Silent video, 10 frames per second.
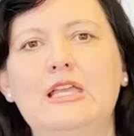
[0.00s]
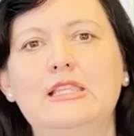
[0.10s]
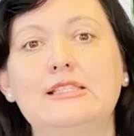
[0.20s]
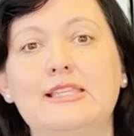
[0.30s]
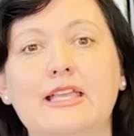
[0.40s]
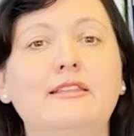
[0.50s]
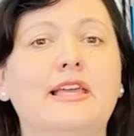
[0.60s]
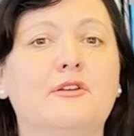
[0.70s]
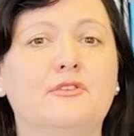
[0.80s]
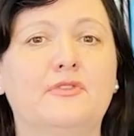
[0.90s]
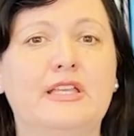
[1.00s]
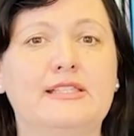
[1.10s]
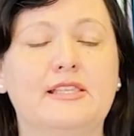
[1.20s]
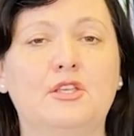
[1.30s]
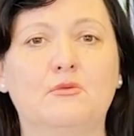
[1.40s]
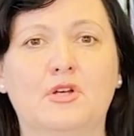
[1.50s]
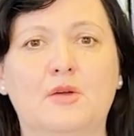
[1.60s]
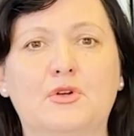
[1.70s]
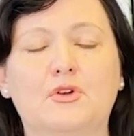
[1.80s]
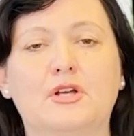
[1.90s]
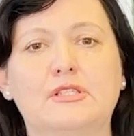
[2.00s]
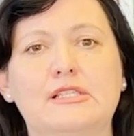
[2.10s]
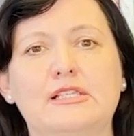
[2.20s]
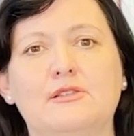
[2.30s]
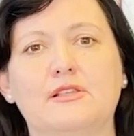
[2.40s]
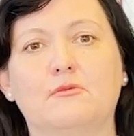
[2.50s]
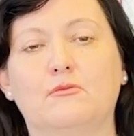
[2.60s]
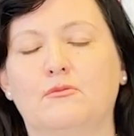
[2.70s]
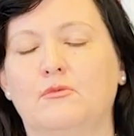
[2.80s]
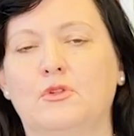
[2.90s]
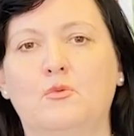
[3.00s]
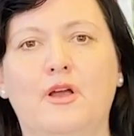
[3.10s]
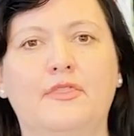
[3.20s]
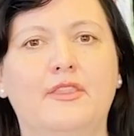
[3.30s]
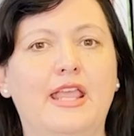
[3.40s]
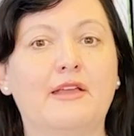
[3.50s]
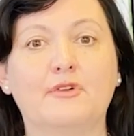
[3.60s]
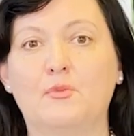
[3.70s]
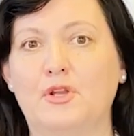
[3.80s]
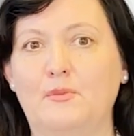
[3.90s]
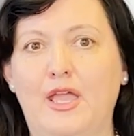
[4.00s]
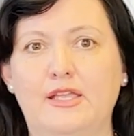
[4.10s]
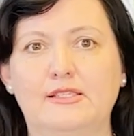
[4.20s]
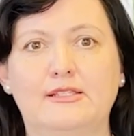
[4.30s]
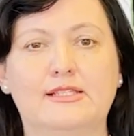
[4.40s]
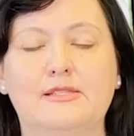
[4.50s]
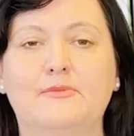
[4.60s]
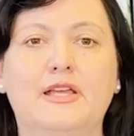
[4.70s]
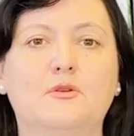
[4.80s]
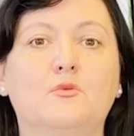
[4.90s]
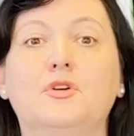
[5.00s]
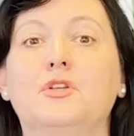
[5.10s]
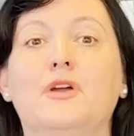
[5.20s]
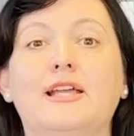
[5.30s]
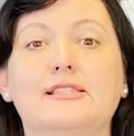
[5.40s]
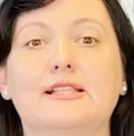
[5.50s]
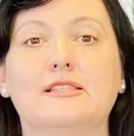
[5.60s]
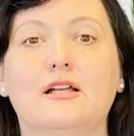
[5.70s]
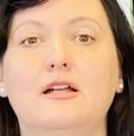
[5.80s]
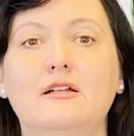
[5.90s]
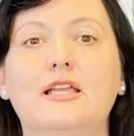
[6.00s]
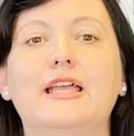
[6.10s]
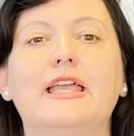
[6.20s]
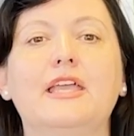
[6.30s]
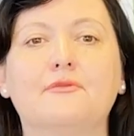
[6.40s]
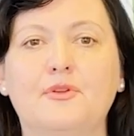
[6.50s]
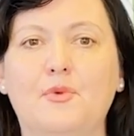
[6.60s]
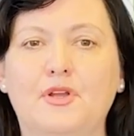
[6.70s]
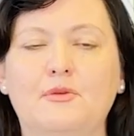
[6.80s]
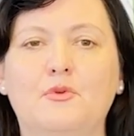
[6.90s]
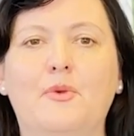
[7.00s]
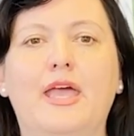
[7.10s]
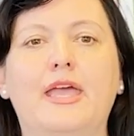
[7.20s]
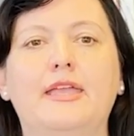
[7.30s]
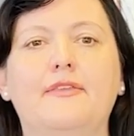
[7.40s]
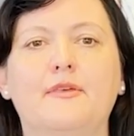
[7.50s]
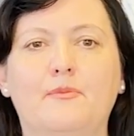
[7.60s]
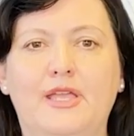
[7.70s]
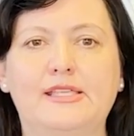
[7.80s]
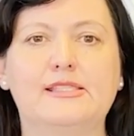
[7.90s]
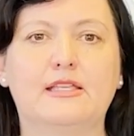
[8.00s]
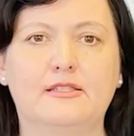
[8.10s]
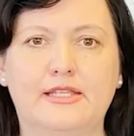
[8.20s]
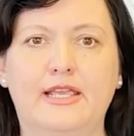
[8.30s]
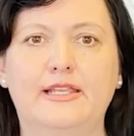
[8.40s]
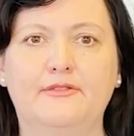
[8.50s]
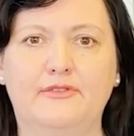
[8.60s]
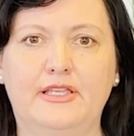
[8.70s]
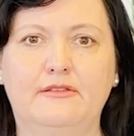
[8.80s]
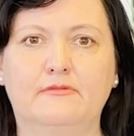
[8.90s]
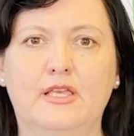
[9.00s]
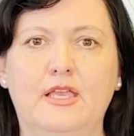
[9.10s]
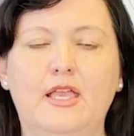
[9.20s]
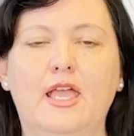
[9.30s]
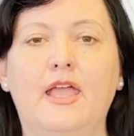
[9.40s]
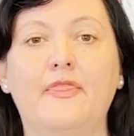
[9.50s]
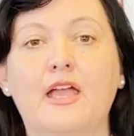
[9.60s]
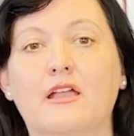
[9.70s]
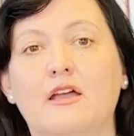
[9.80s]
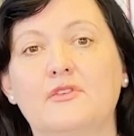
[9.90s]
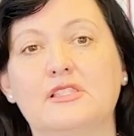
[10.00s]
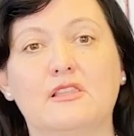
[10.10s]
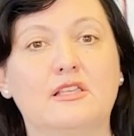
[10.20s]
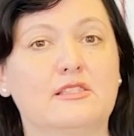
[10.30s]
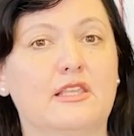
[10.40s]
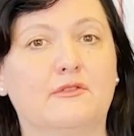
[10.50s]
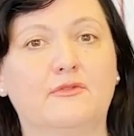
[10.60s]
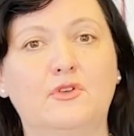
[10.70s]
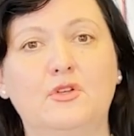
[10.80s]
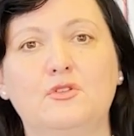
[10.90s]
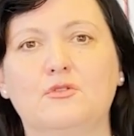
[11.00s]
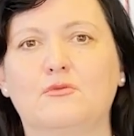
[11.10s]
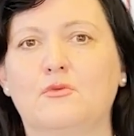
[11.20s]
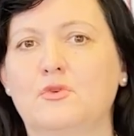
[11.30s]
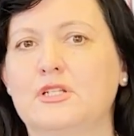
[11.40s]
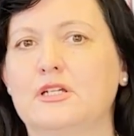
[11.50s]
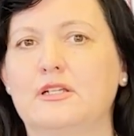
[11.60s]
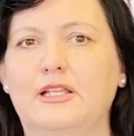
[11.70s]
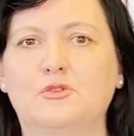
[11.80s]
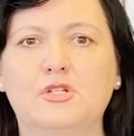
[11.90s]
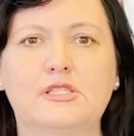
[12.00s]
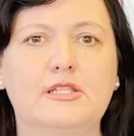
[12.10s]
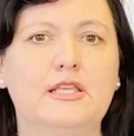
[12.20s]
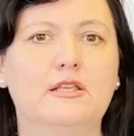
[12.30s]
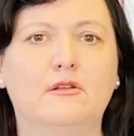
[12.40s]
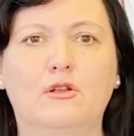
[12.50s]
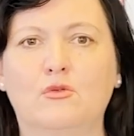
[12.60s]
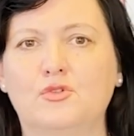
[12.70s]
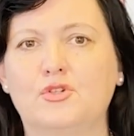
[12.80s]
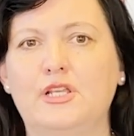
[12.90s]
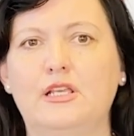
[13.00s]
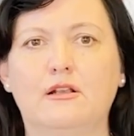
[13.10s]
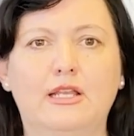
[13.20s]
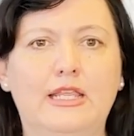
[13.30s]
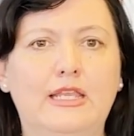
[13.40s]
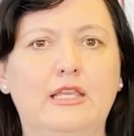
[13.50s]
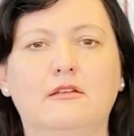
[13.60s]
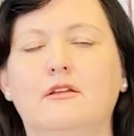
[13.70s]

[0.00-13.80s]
The 2nd layer of fees that you will come across is the one everybody pays. It doesn't matter what your assets are, everybody will pay the basic daily fee. And that covers things like food, water, electricity, laundry, cleaning.